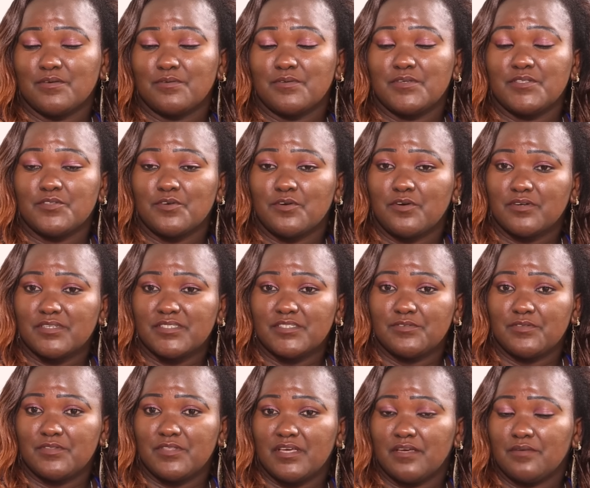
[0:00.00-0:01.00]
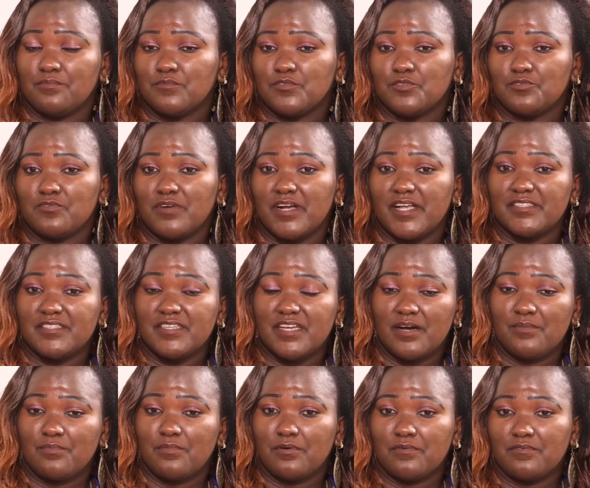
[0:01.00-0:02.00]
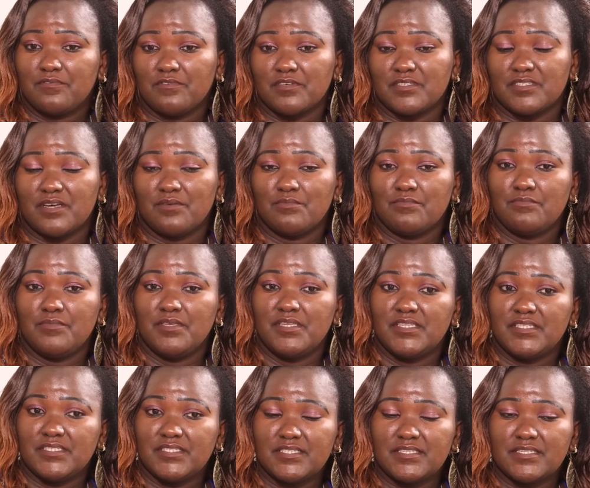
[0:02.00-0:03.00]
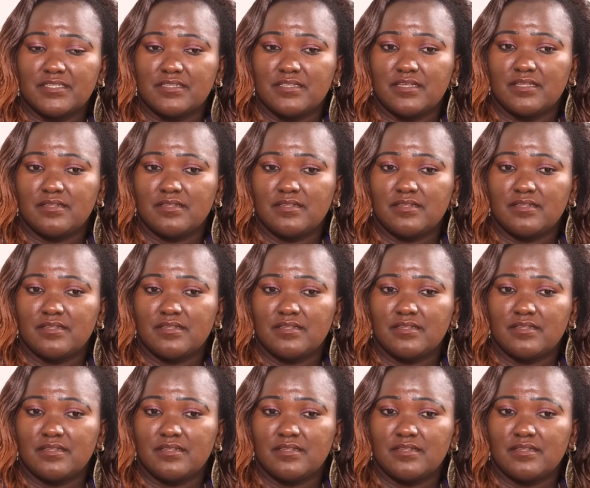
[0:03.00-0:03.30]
We talked with mchungaji hapo for some minutes.